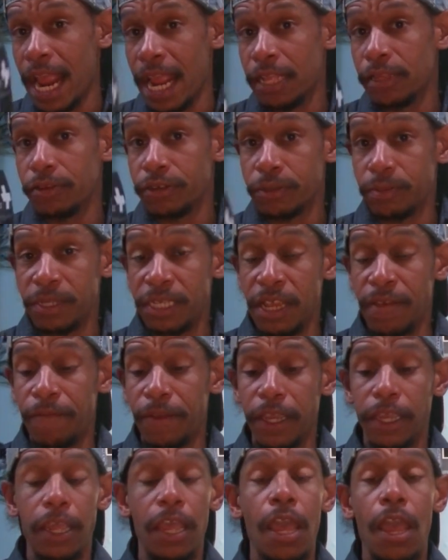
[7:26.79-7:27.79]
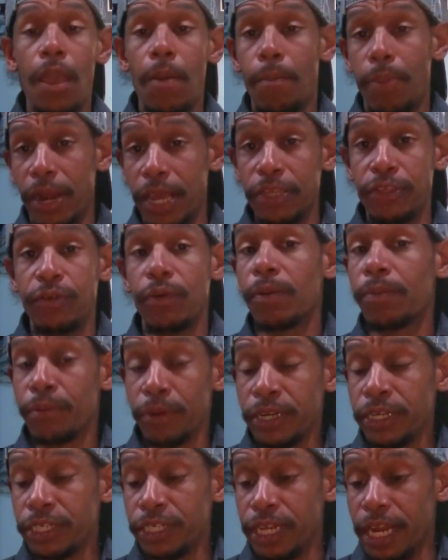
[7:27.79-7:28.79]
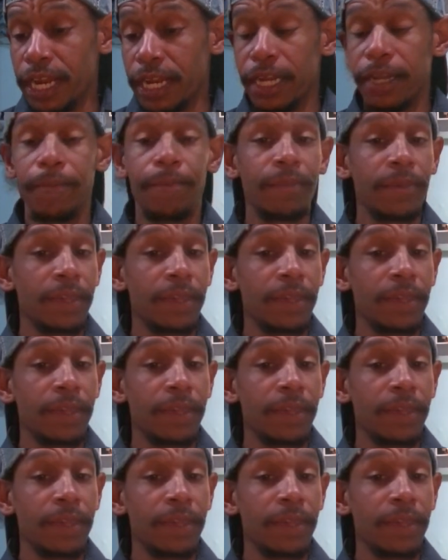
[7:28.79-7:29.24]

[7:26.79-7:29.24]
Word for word: angler specific but I do appreciate it.